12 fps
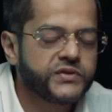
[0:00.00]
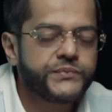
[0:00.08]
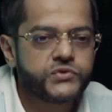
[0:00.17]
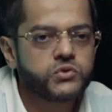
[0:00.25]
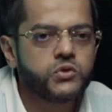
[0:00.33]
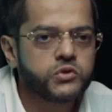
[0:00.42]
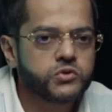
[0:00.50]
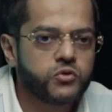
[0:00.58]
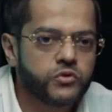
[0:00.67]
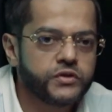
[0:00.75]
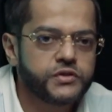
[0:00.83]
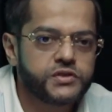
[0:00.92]
some sort,
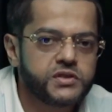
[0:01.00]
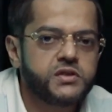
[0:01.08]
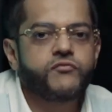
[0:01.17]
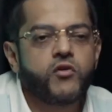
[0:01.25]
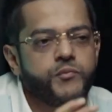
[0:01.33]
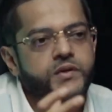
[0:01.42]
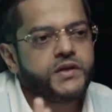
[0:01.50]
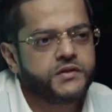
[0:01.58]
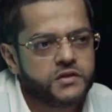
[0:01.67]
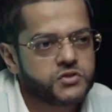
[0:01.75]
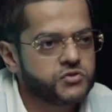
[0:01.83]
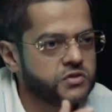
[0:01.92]
or is she from the
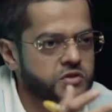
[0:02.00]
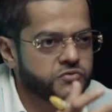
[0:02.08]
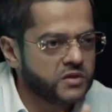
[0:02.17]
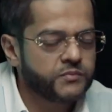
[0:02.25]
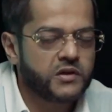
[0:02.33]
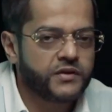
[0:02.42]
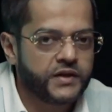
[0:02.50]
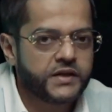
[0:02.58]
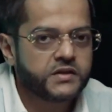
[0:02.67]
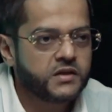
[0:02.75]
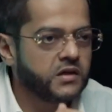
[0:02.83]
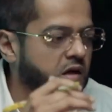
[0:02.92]
industry or something like
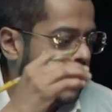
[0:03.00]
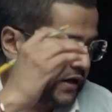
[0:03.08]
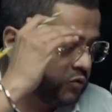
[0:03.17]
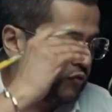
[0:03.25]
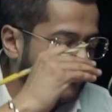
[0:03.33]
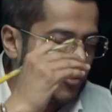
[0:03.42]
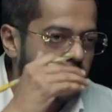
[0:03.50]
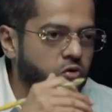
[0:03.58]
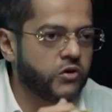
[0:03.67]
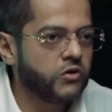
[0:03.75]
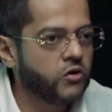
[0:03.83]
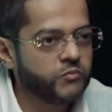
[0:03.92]
that. I do
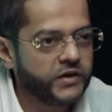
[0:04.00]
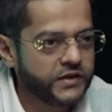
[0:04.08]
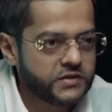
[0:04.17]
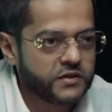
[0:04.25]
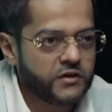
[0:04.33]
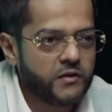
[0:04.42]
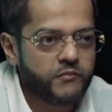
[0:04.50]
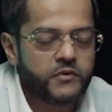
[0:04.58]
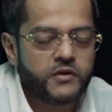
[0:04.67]
follow her on my Instagram.